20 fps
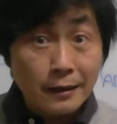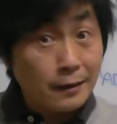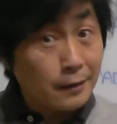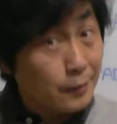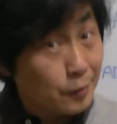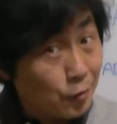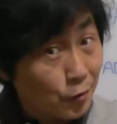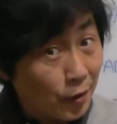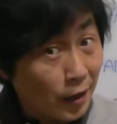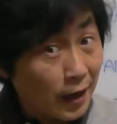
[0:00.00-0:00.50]

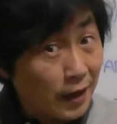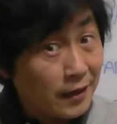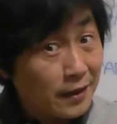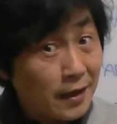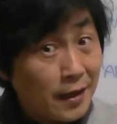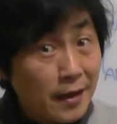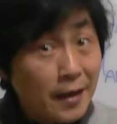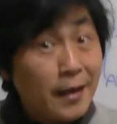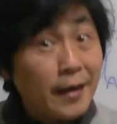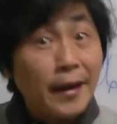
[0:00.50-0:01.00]
Is right.
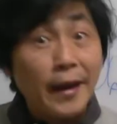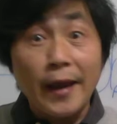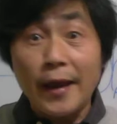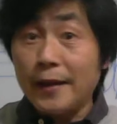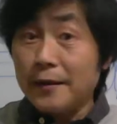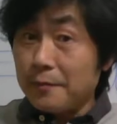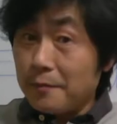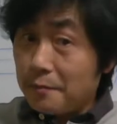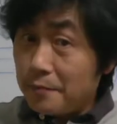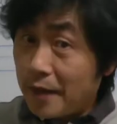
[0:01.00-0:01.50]

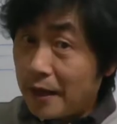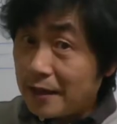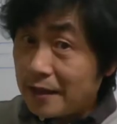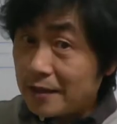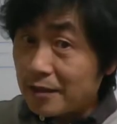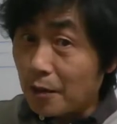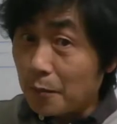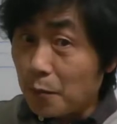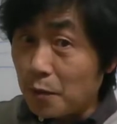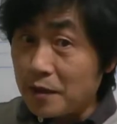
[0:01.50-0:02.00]
And many
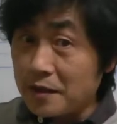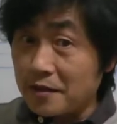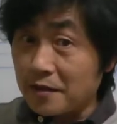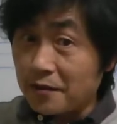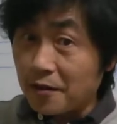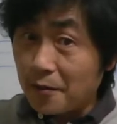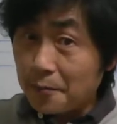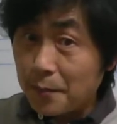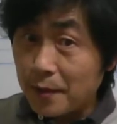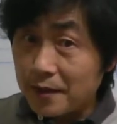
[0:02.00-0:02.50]
supplement
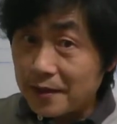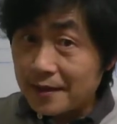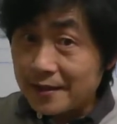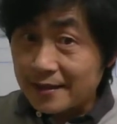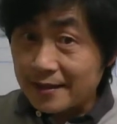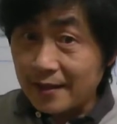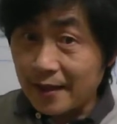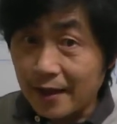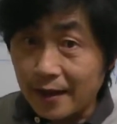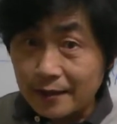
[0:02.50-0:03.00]
companies
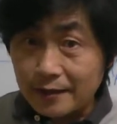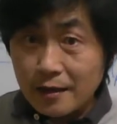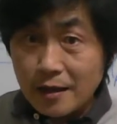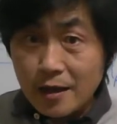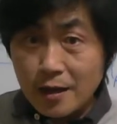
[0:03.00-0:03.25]
said